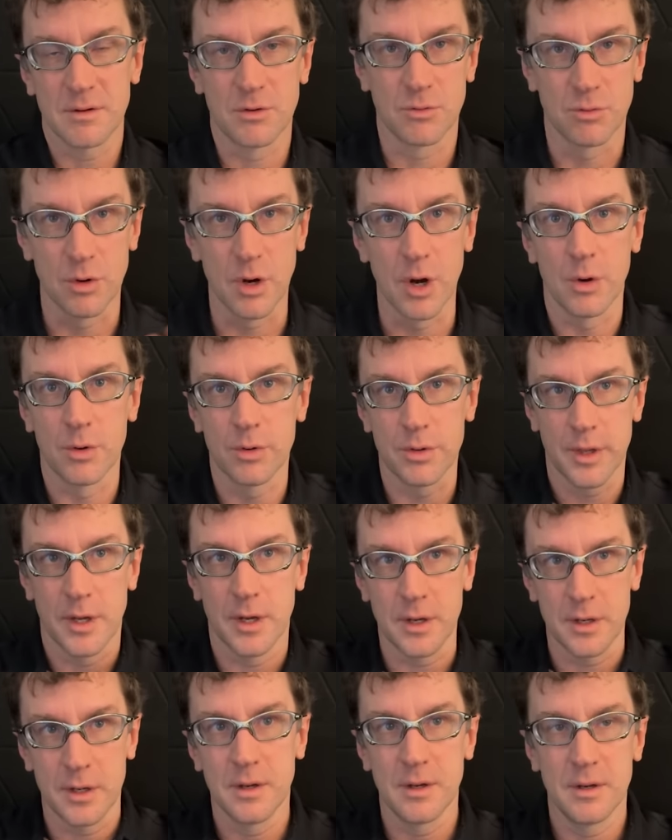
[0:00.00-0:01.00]
grow
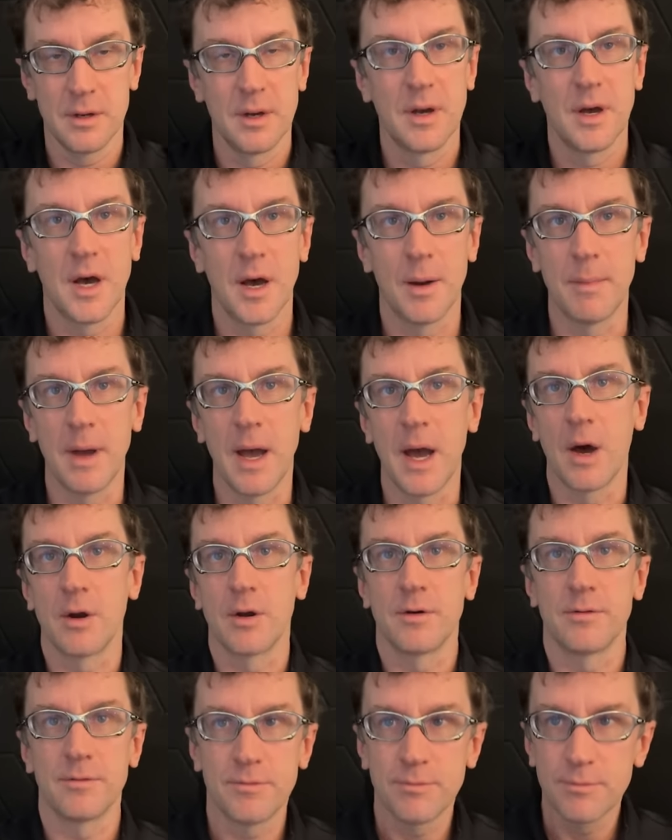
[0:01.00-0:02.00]
the
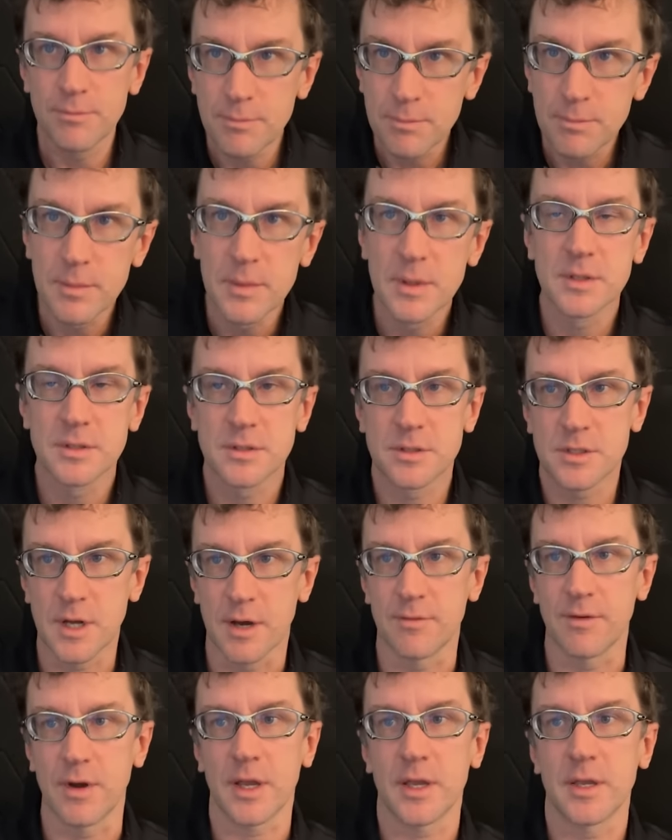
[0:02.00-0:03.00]
amount of
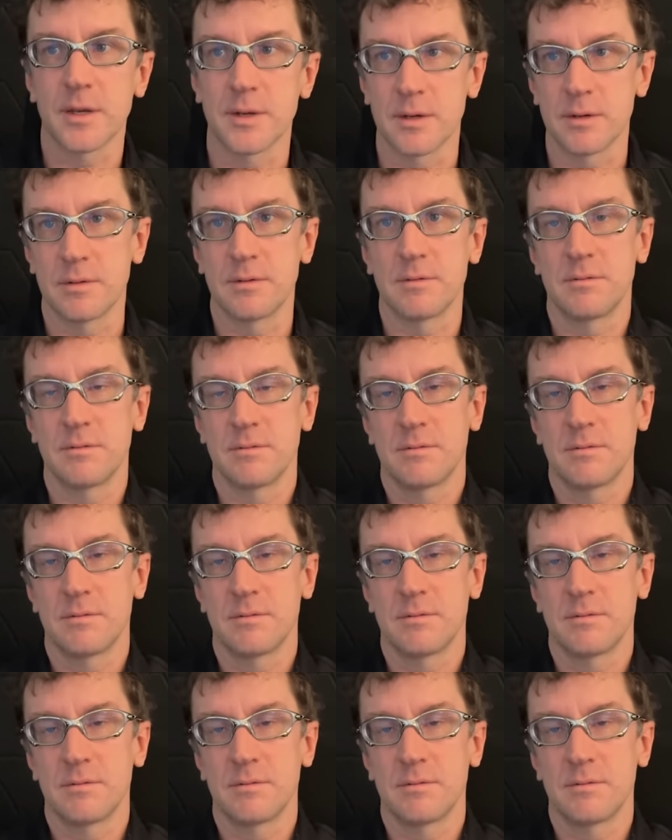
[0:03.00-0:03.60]
stuff I can